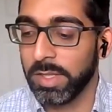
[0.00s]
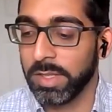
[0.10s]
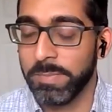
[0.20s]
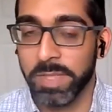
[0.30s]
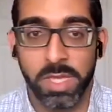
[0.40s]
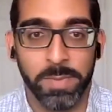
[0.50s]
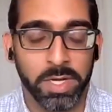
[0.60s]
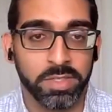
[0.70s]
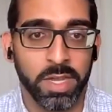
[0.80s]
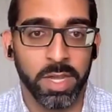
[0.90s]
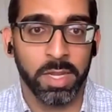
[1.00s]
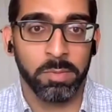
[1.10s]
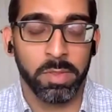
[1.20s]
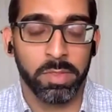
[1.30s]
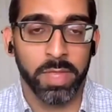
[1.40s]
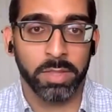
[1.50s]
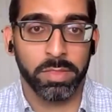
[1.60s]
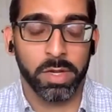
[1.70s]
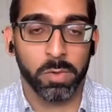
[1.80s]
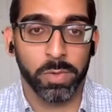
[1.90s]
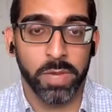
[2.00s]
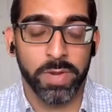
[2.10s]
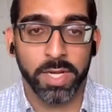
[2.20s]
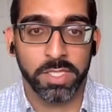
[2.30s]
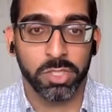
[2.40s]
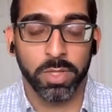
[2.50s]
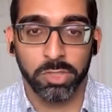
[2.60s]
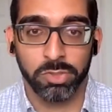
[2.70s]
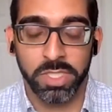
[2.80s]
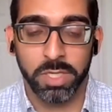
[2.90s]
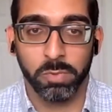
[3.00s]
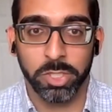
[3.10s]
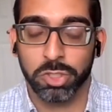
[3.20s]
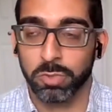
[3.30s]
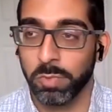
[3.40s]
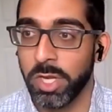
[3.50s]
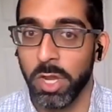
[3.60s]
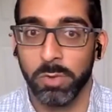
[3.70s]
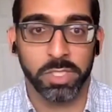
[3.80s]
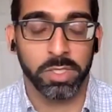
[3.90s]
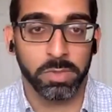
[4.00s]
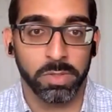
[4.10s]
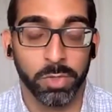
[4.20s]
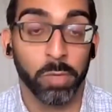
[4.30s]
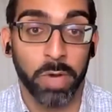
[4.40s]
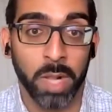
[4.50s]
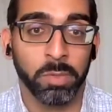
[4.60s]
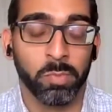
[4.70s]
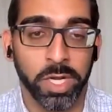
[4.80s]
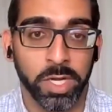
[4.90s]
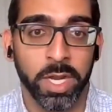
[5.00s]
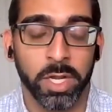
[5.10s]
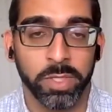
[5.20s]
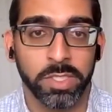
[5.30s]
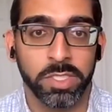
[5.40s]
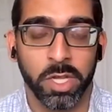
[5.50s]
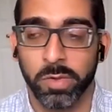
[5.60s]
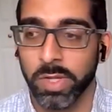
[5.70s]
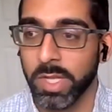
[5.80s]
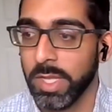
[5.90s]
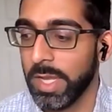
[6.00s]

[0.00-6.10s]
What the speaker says: amount of time that they're without access to electricity, which we know is a real problem right now. And so